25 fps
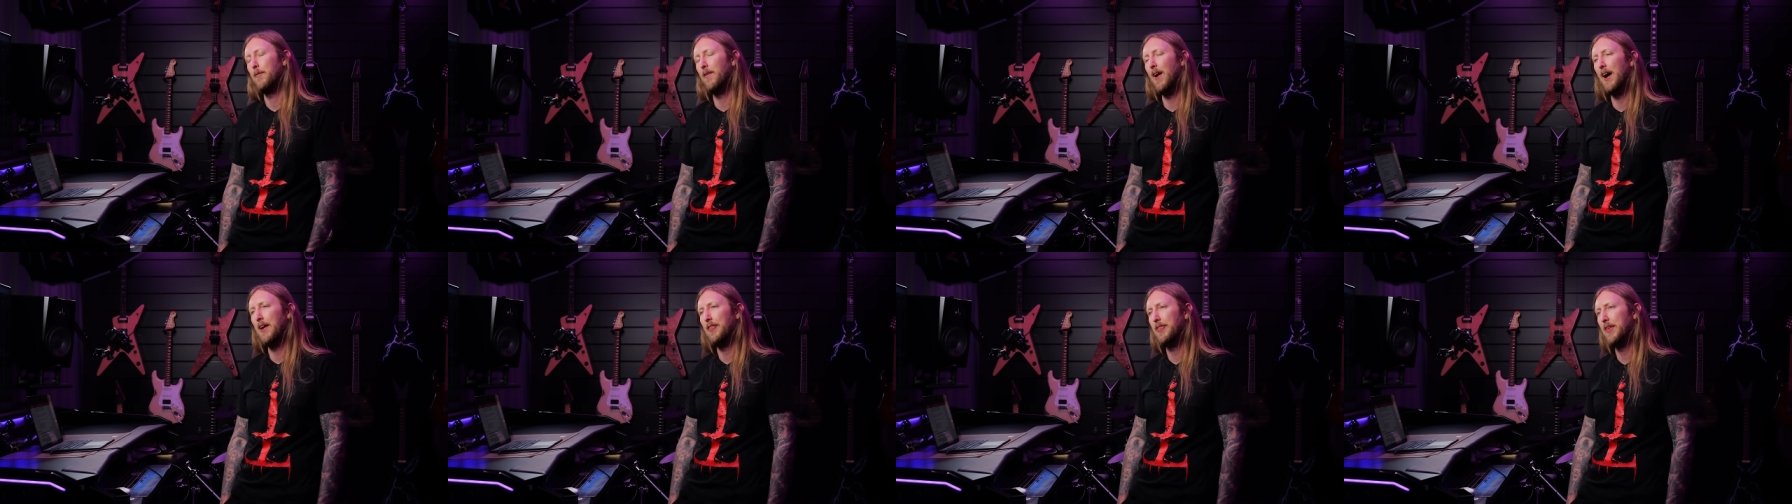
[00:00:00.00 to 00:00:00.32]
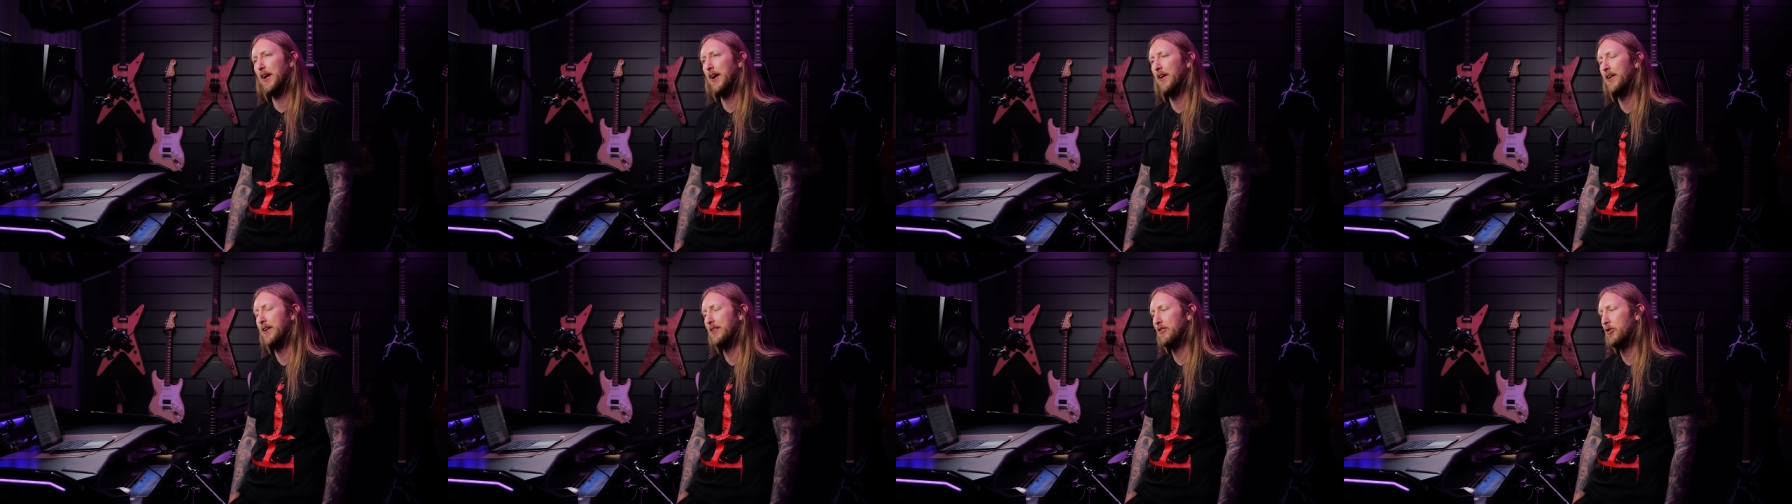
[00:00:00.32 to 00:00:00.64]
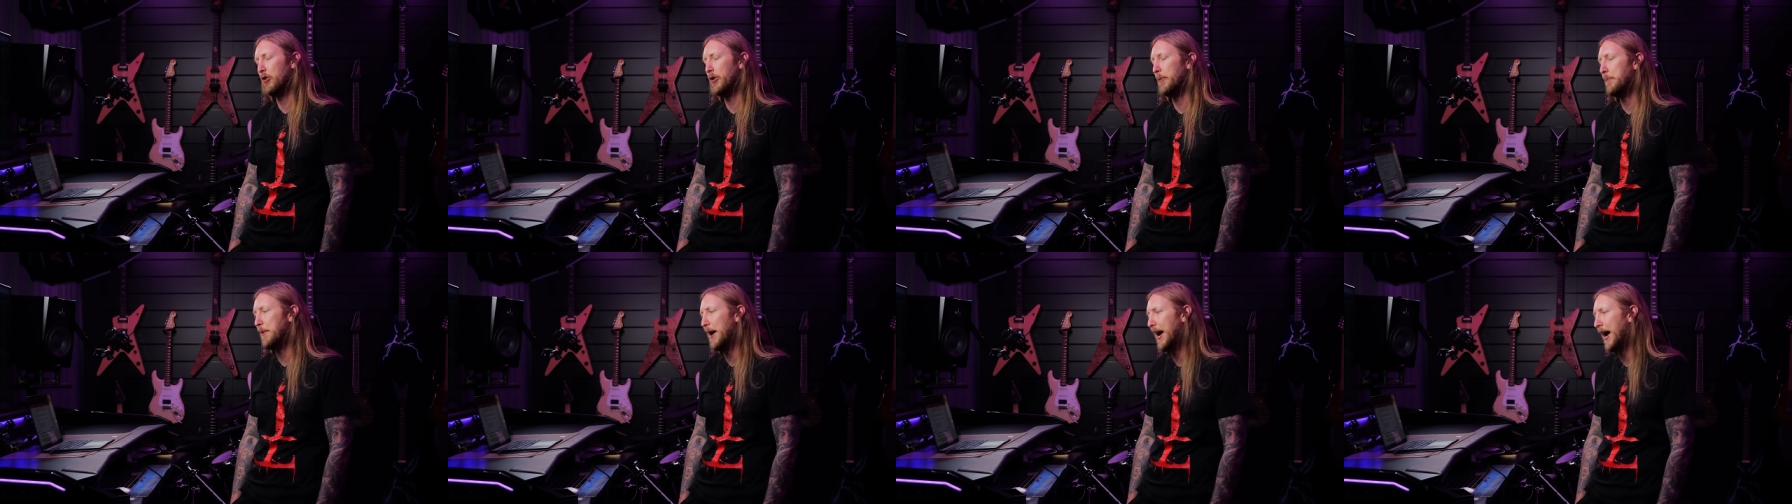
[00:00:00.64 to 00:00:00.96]
right there
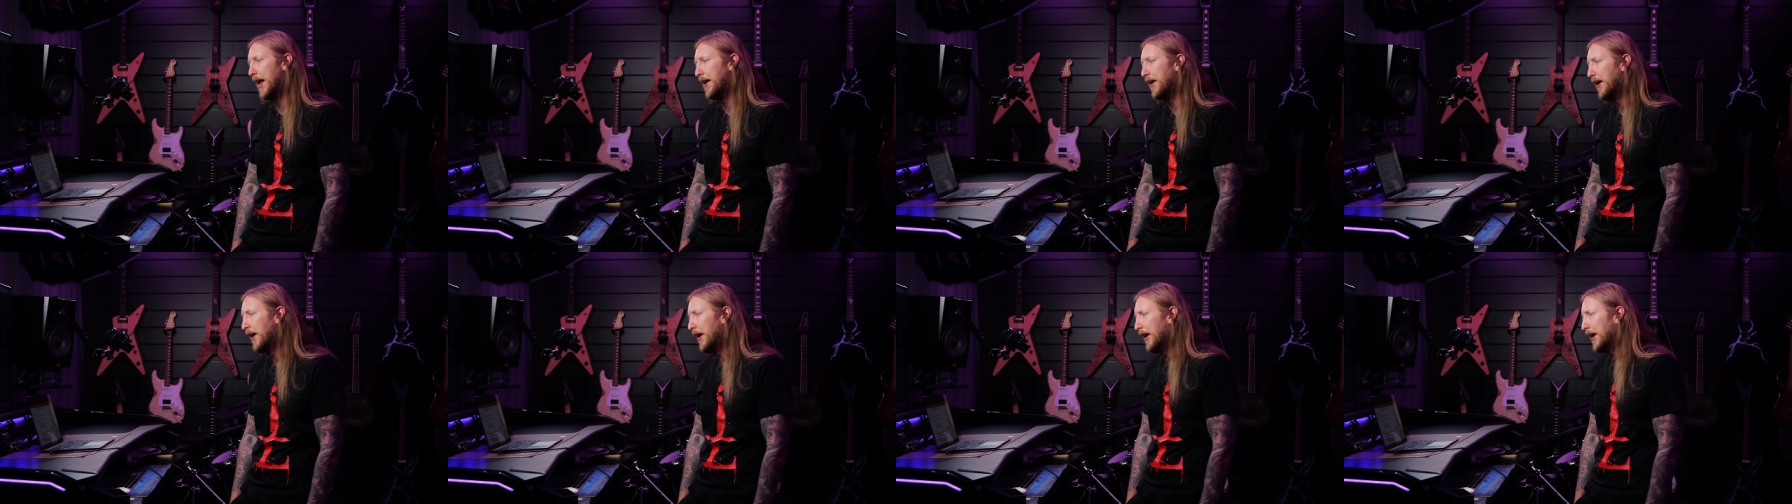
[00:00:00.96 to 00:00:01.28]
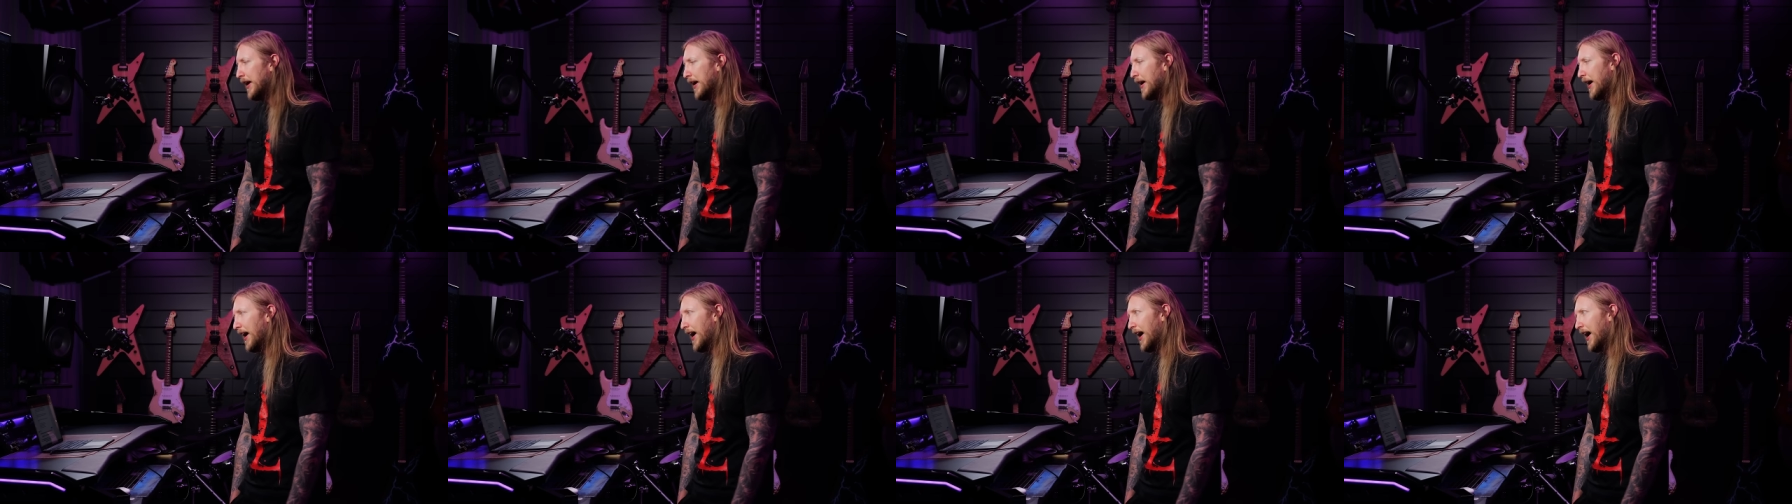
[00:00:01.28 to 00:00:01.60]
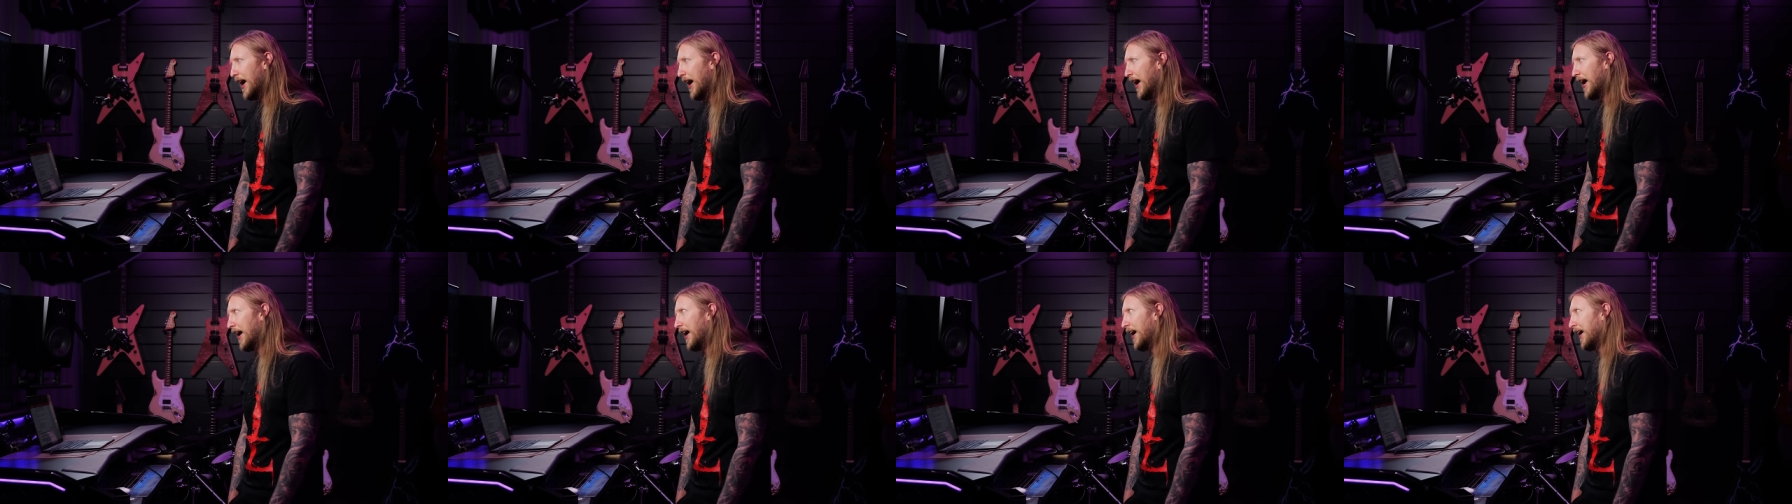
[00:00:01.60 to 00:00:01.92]
into the band.
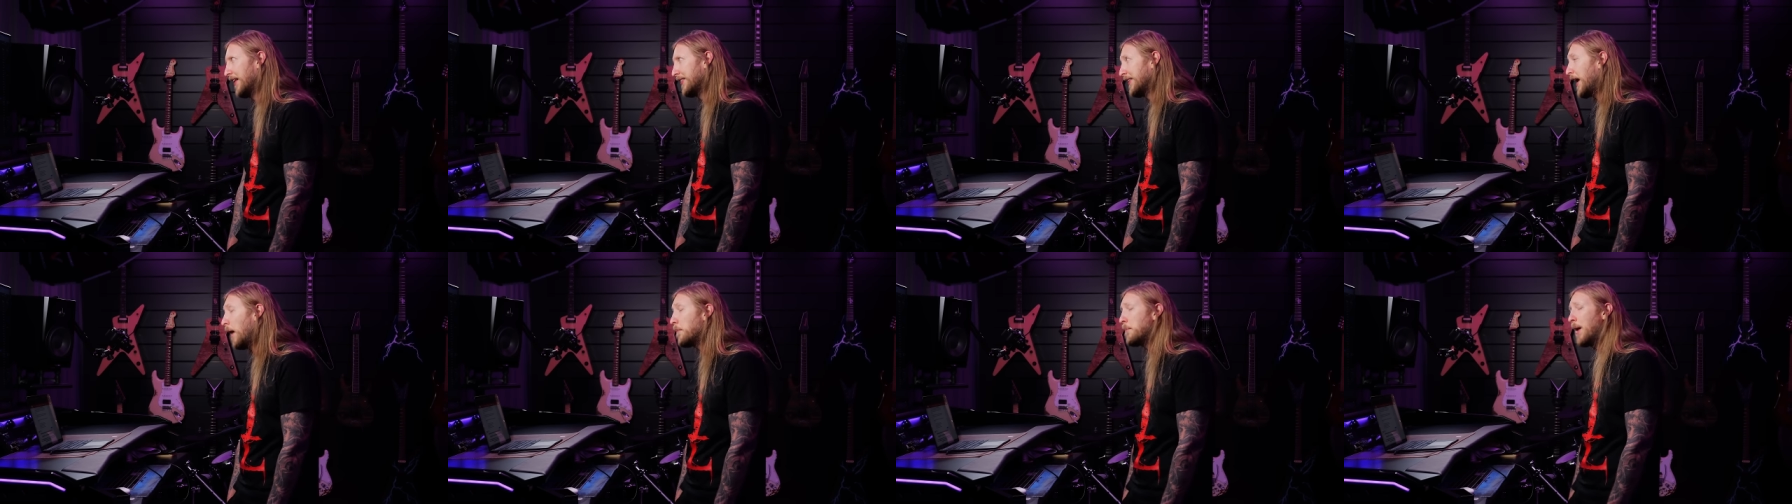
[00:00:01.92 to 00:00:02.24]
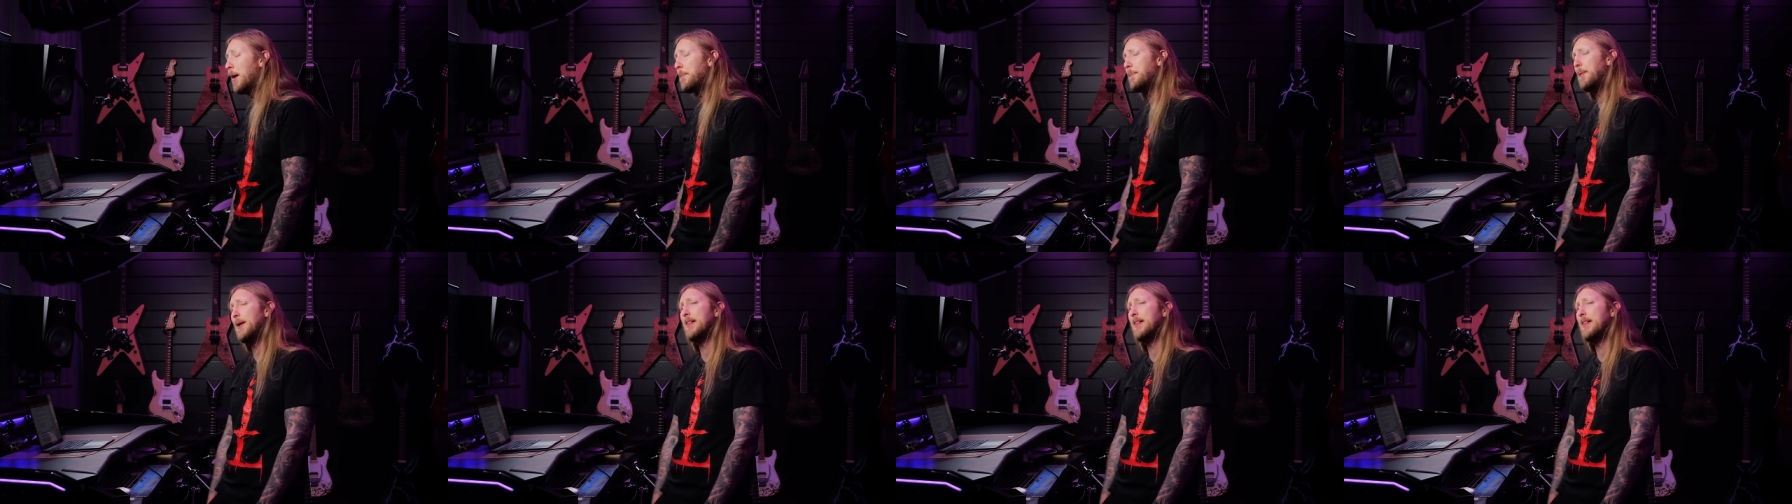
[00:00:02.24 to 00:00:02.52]
That might